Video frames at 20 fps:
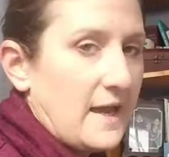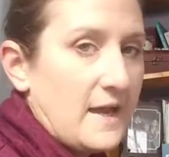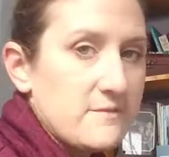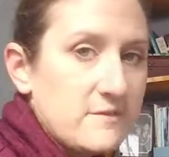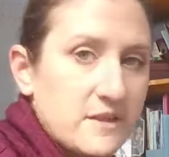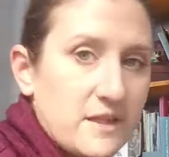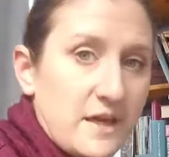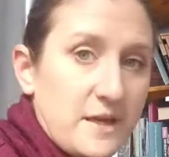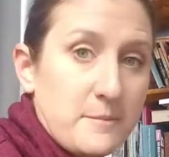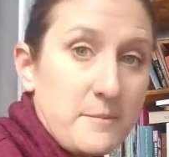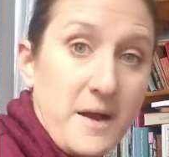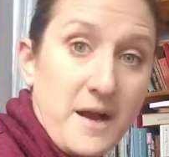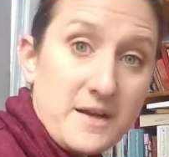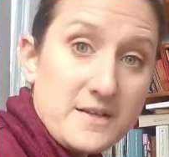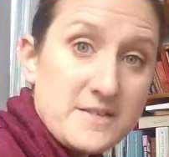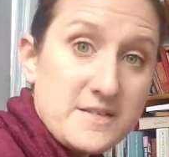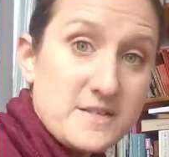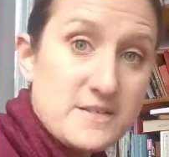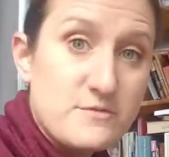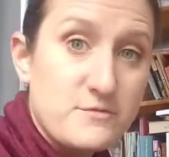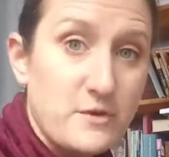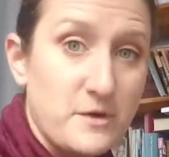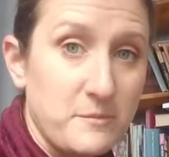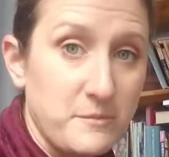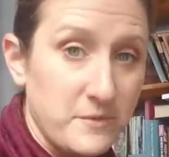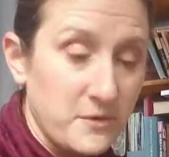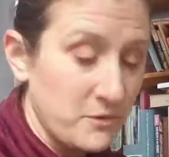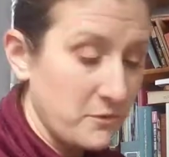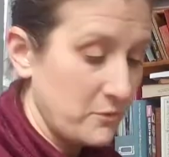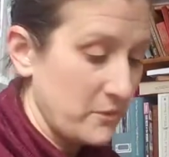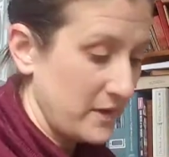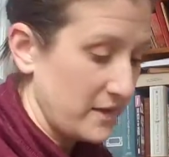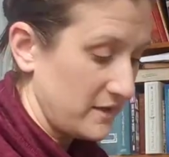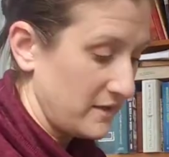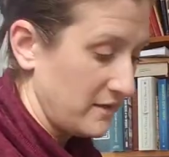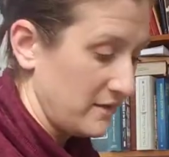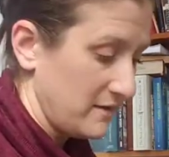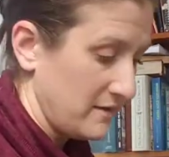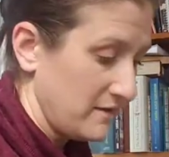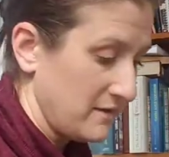have a lot of boxes from
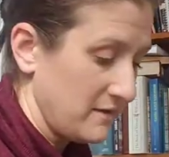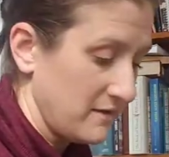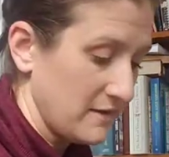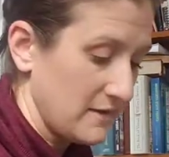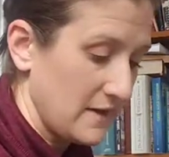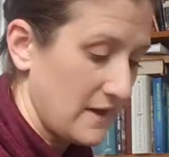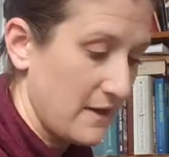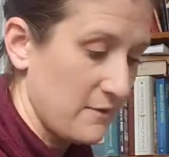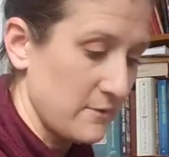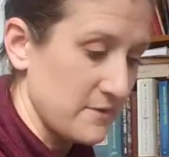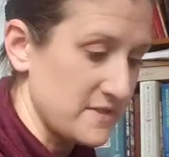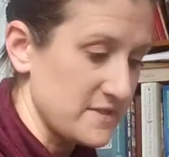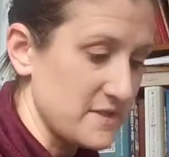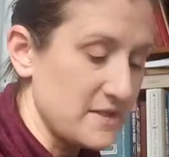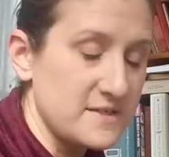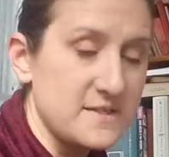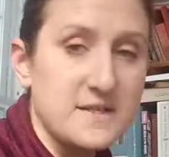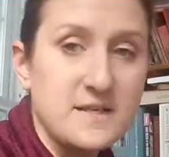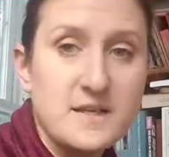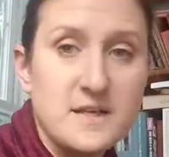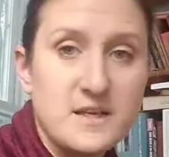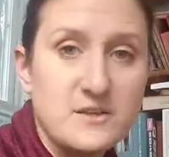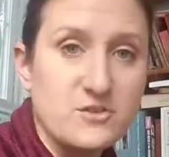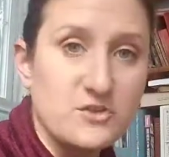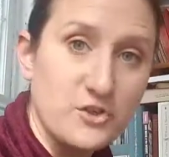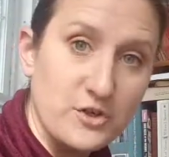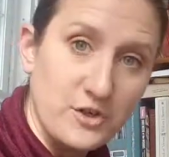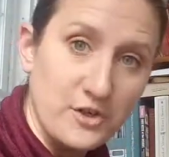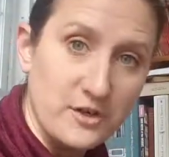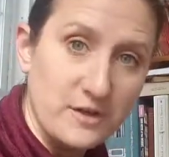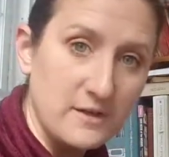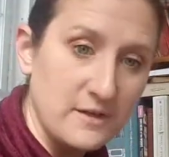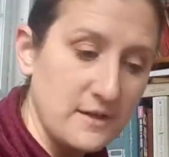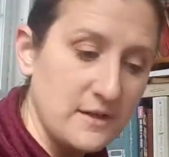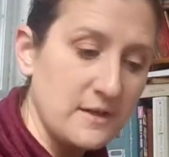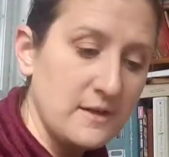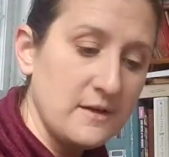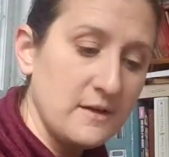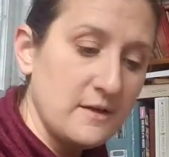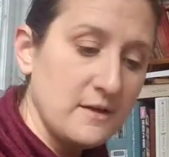when I was a teenage girl
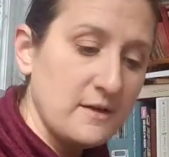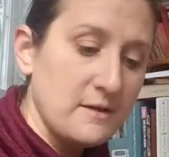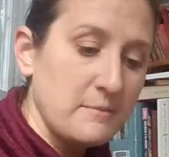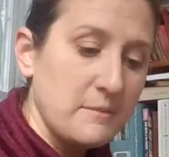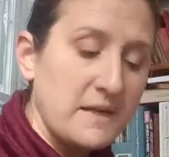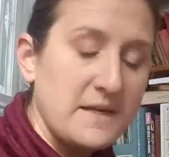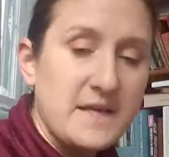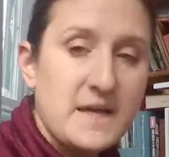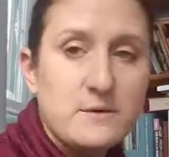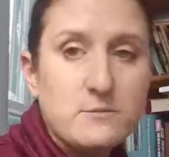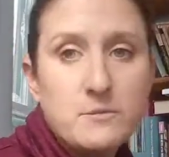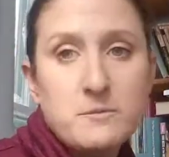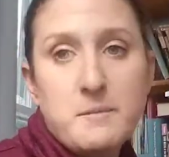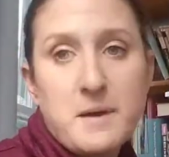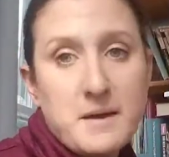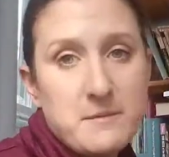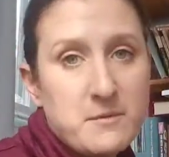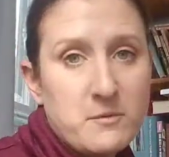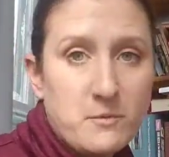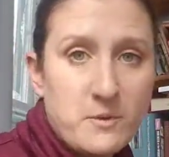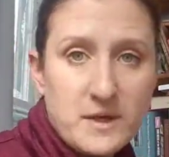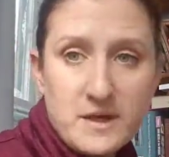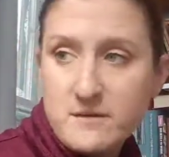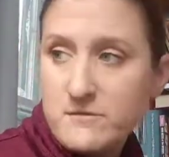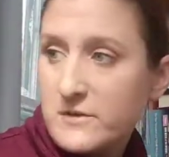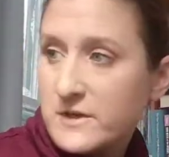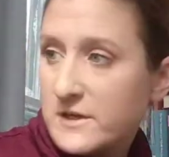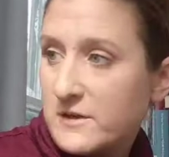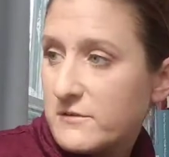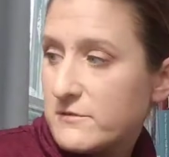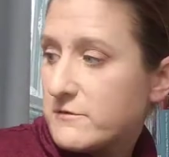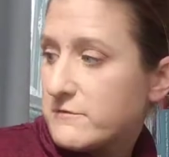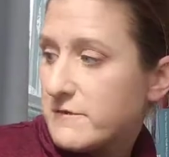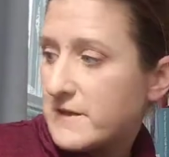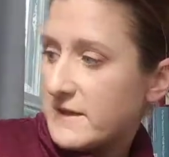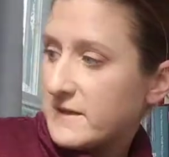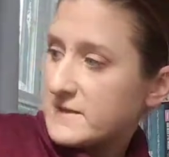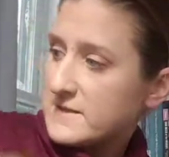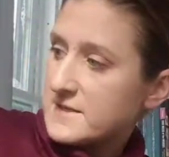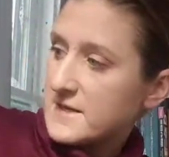my dad would buy me one every year for
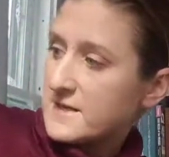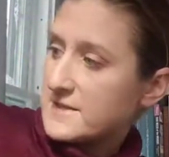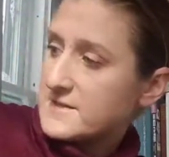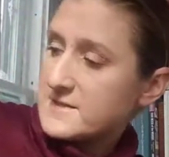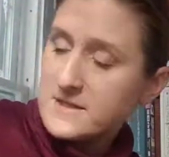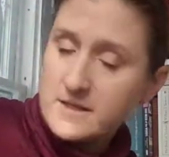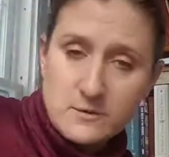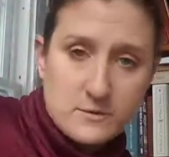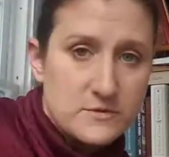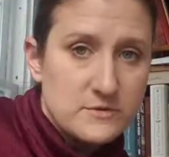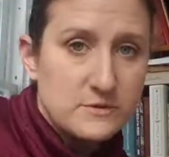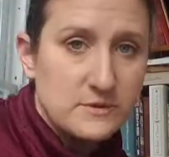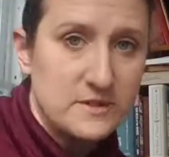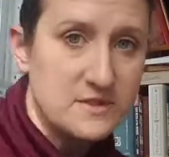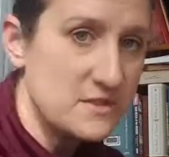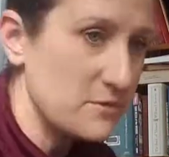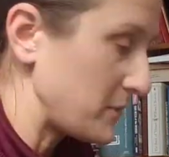Valentine's Day. It was really